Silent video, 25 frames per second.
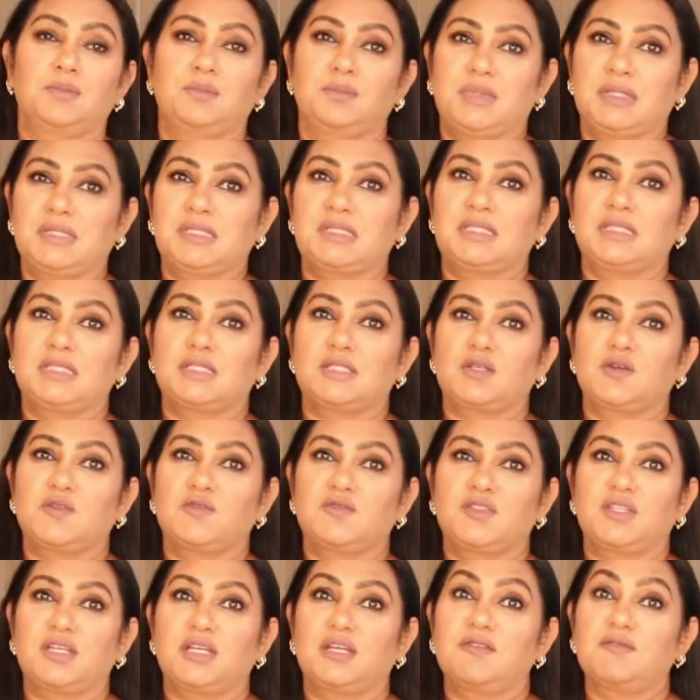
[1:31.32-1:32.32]
pieces
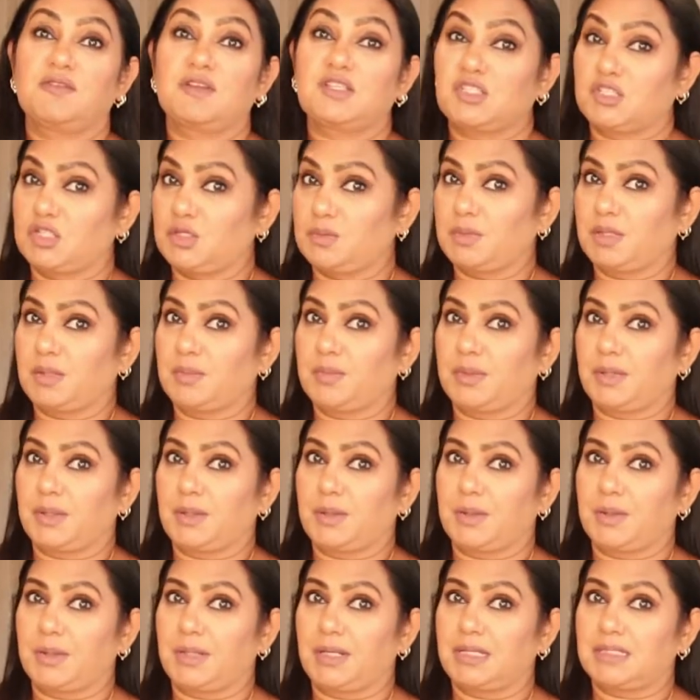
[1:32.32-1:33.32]
of the vegetable
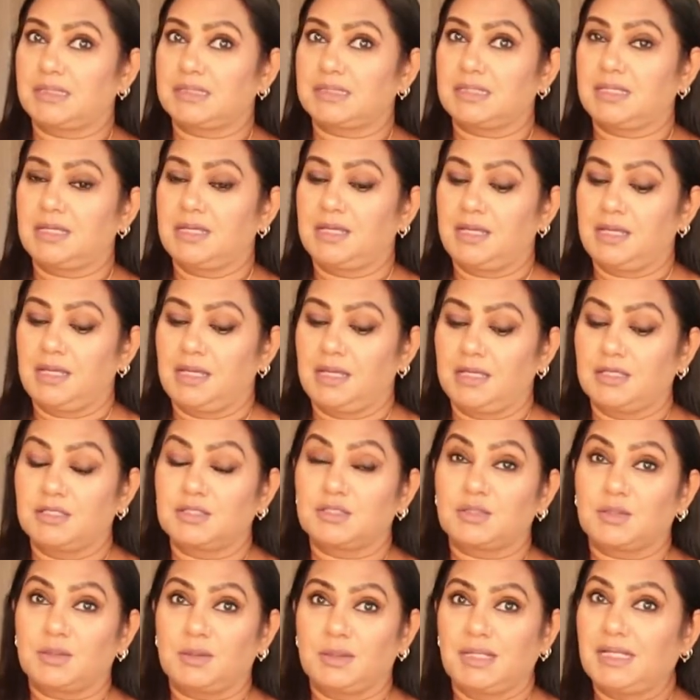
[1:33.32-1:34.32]
pakoras.
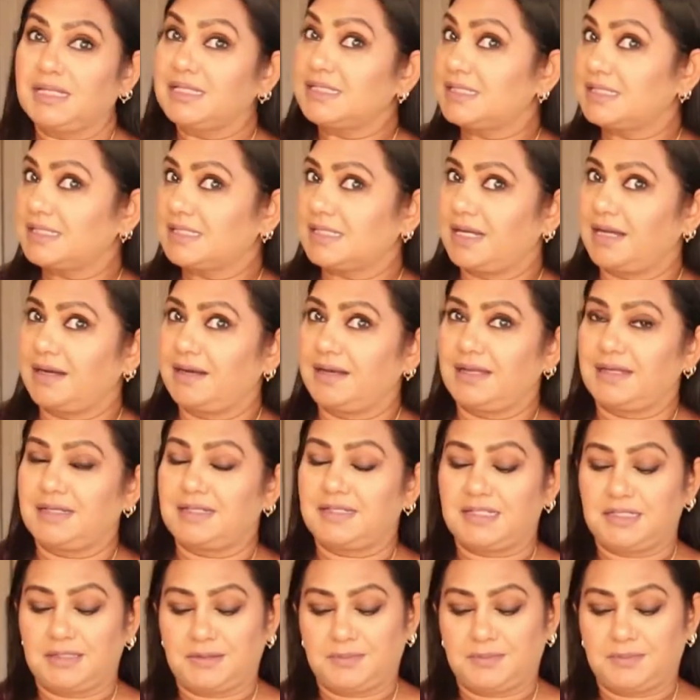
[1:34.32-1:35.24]
So let's start it.